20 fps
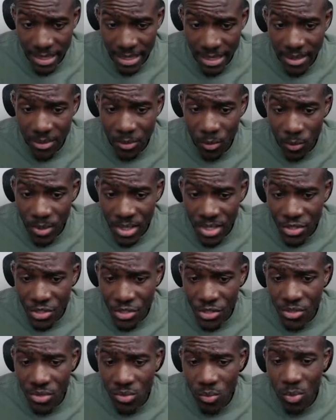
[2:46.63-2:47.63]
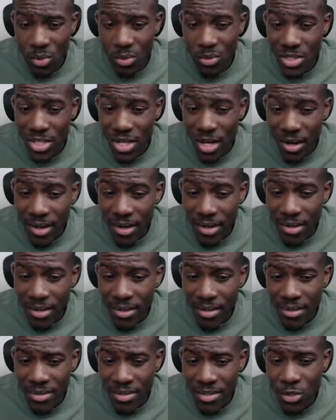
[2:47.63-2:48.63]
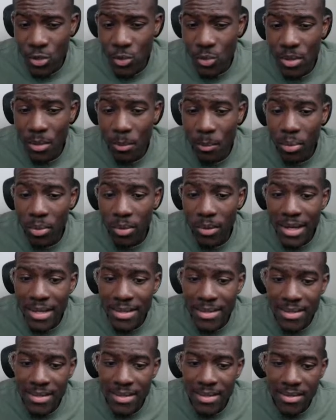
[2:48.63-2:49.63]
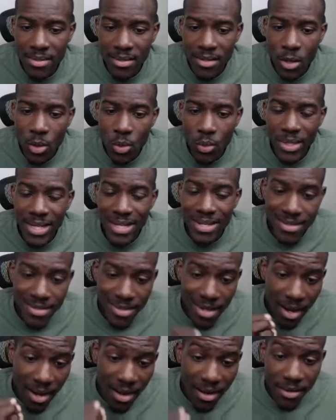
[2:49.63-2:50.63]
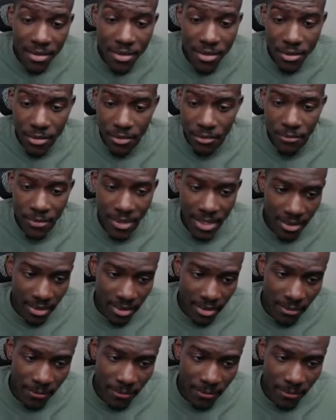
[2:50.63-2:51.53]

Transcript: Enrichers will turn to the process known as underfeeding,